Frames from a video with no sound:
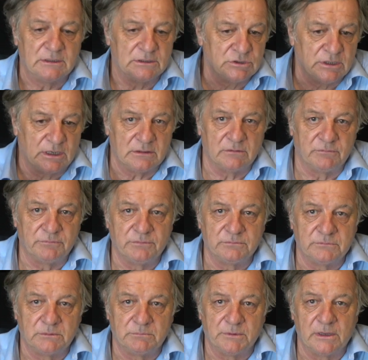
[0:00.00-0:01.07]
They check
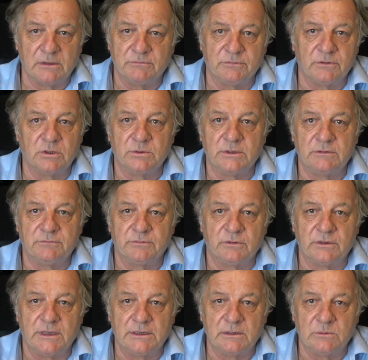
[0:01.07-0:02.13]
the brake fluid
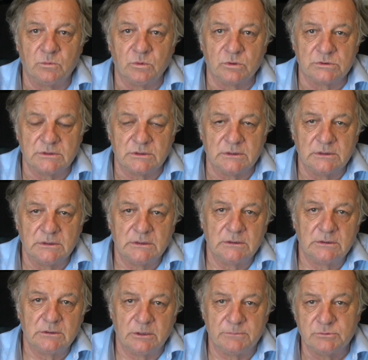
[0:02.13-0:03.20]
for any water
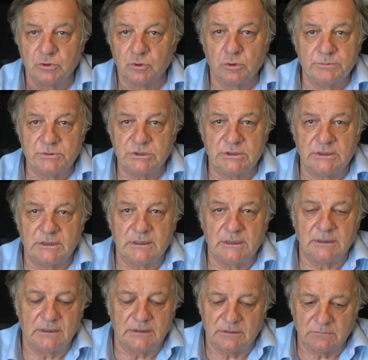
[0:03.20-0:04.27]
absorption in
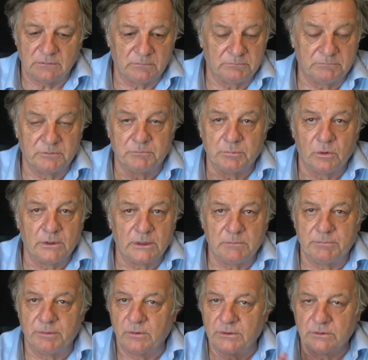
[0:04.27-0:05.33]
it, and for
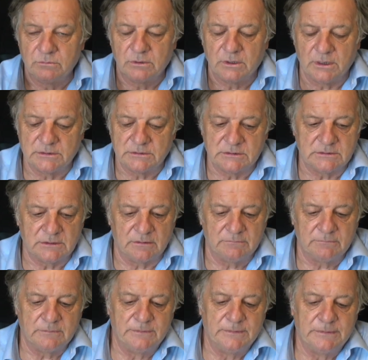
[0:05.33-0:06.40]
boiling point, and all kinds of stuff
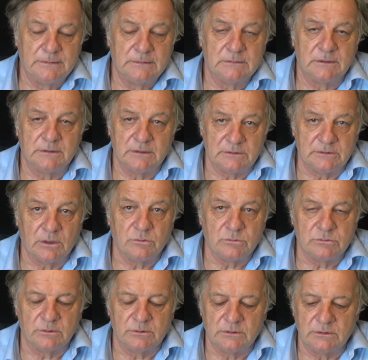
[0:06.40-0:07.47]
that they don't
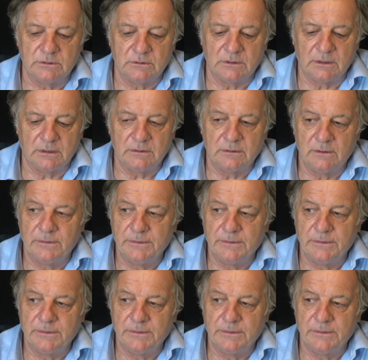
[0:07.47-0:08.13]
do in the UK.